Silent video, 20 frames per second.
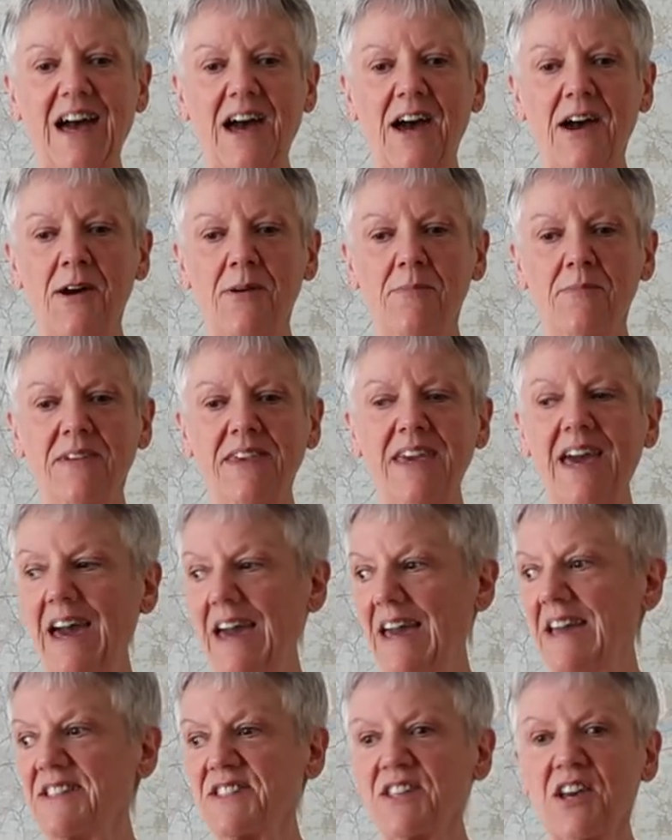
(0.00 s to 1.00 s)

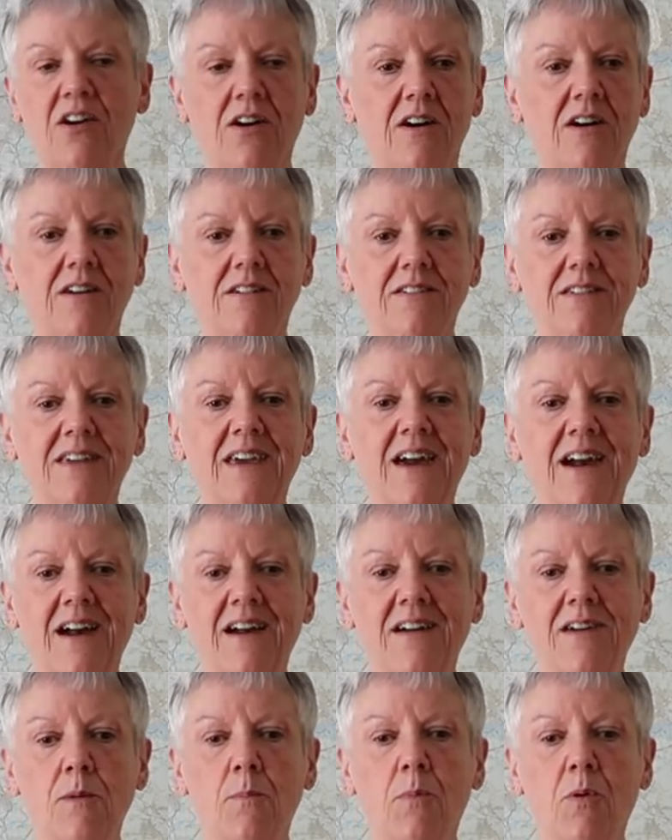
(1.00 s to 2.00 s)
Yeah, it's hot.
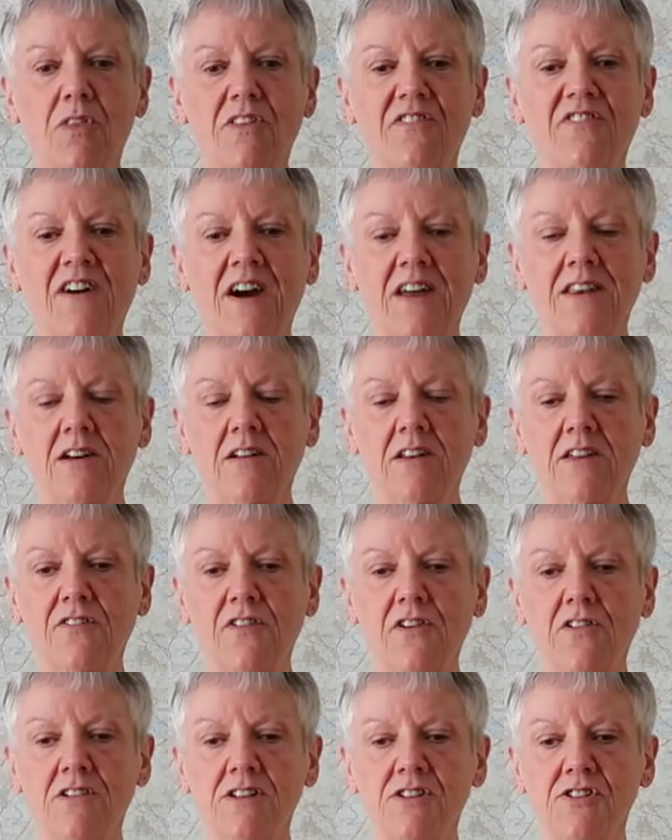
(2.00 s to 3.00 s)
Yeah, you put the fan on if
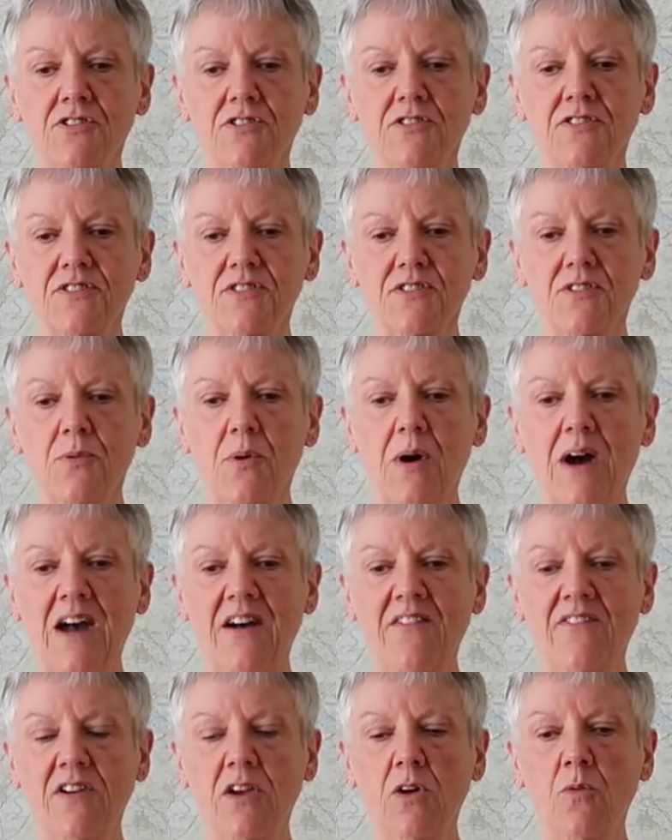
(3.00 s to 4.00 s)
you're indoors or
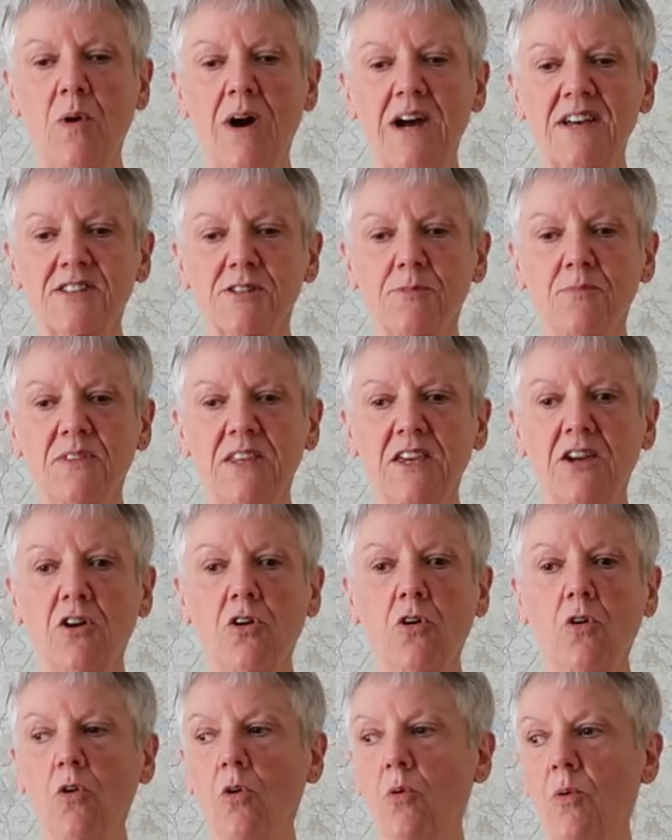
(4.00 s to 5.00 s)
whatever. You wear something
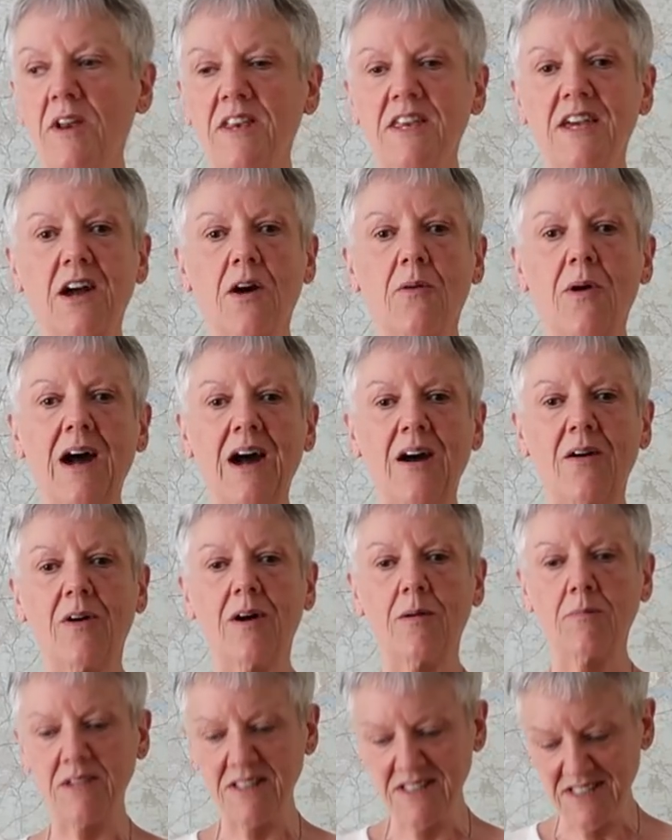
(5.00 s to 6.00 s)
cool when you go out.
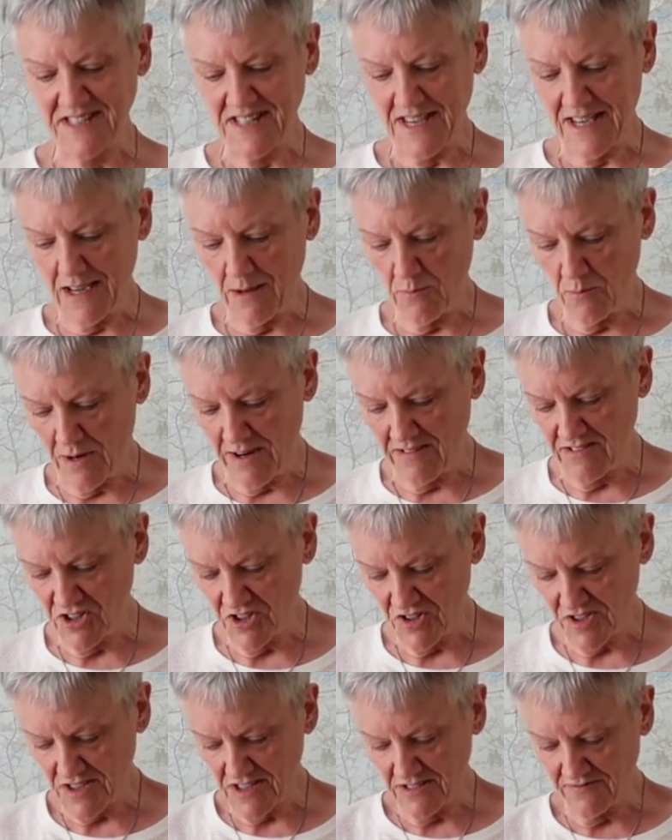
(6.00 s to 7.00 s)
I mean, today I'm wearing
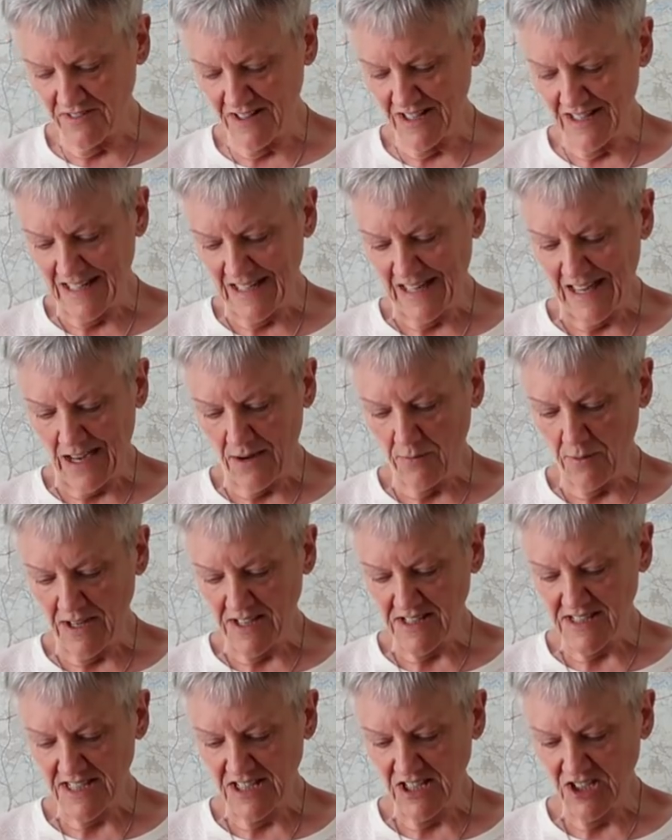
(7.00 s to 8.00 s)
just a really
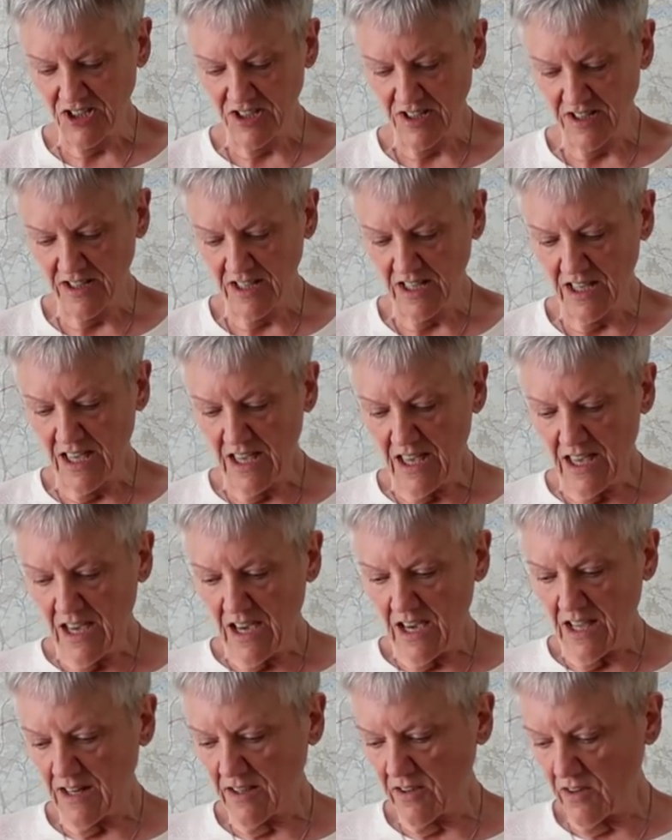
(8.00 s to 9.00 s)
lightweight t-shirt
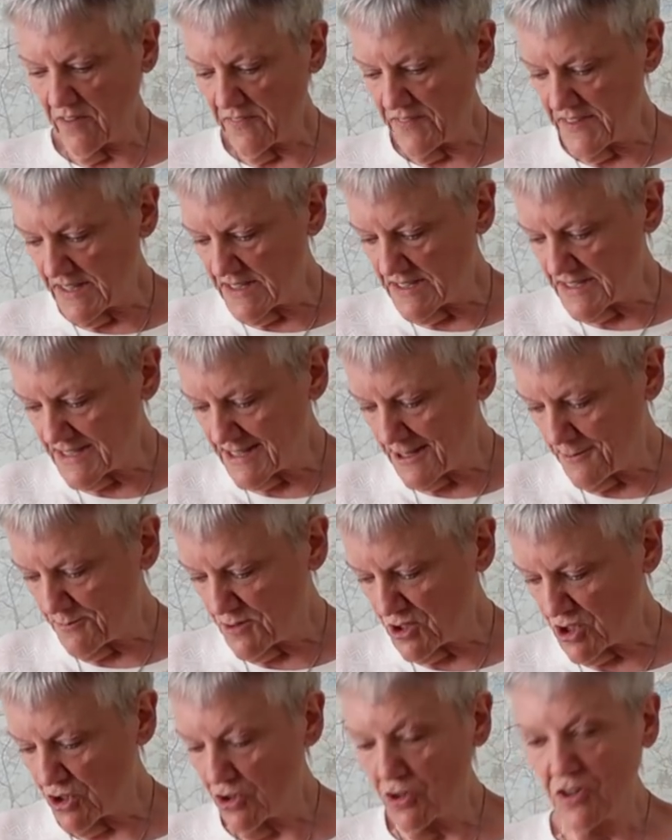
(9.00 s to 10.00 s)
and I've got these
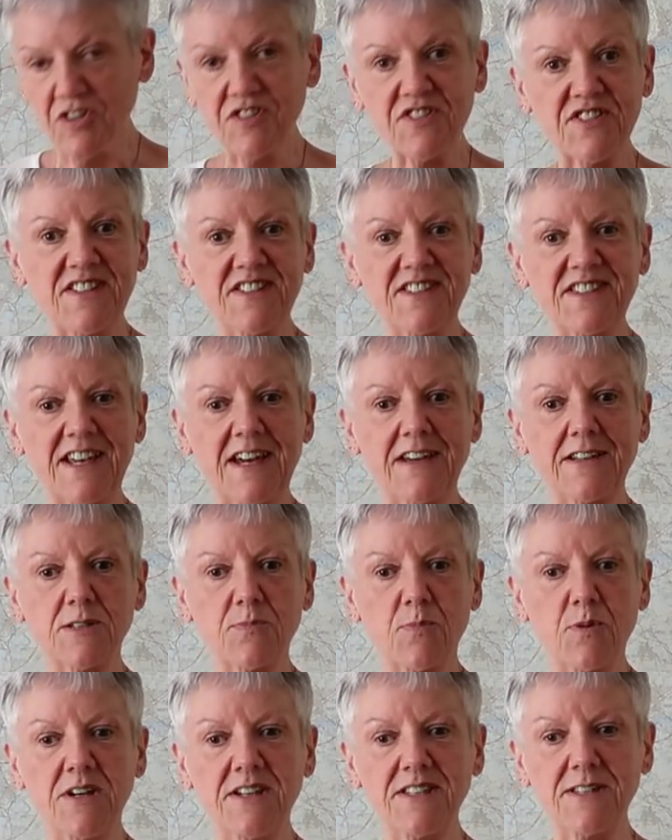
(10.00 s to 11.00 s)
shorts in
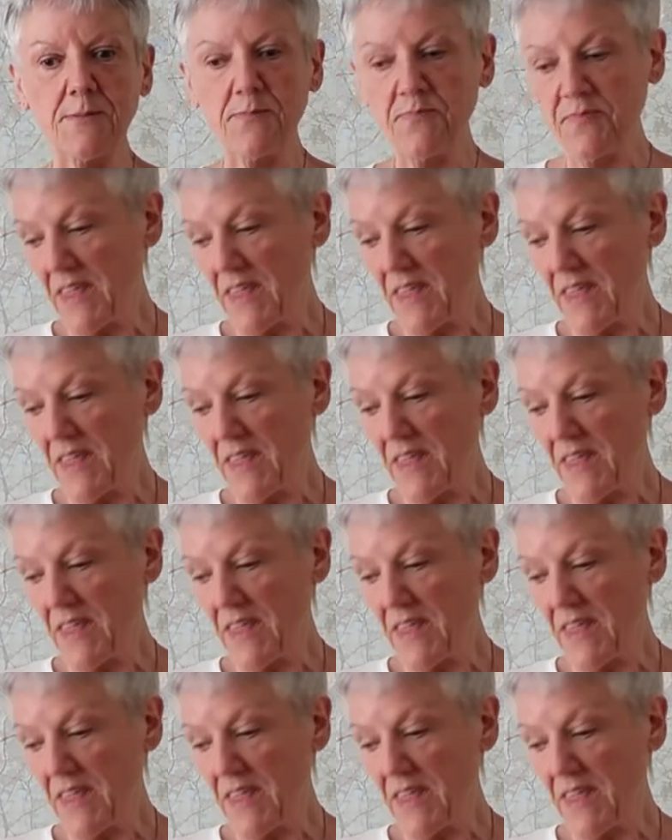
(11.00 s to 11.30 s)
Sainsbury's.